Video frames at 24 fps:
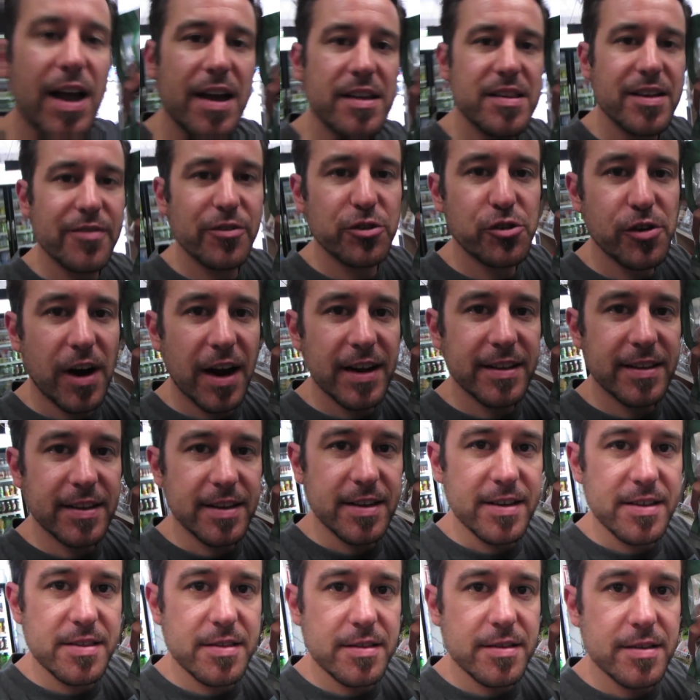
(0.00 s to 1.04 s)
guys ever tried
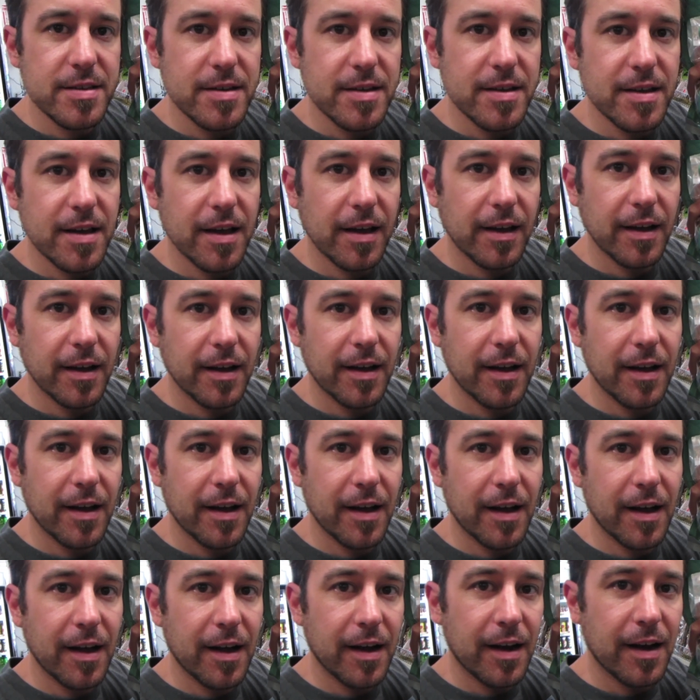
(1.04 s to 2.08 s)
these?
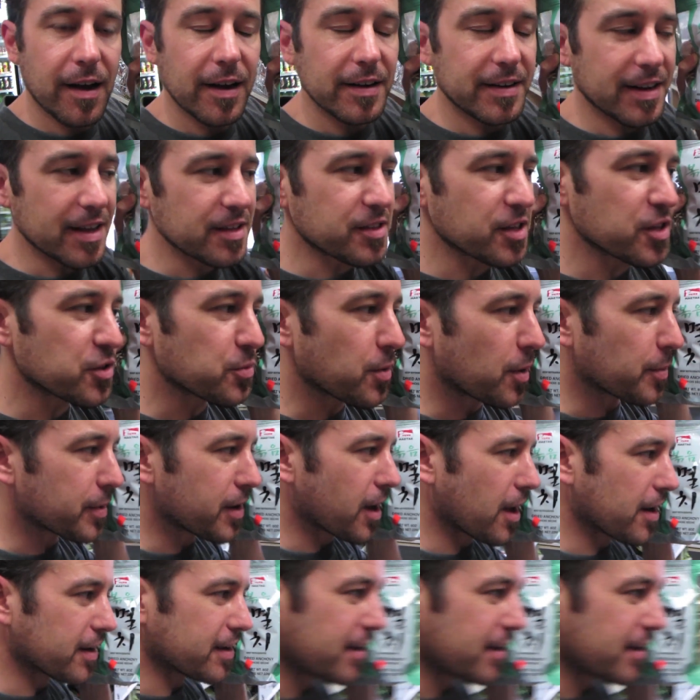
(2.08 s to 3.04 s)
This is what we ought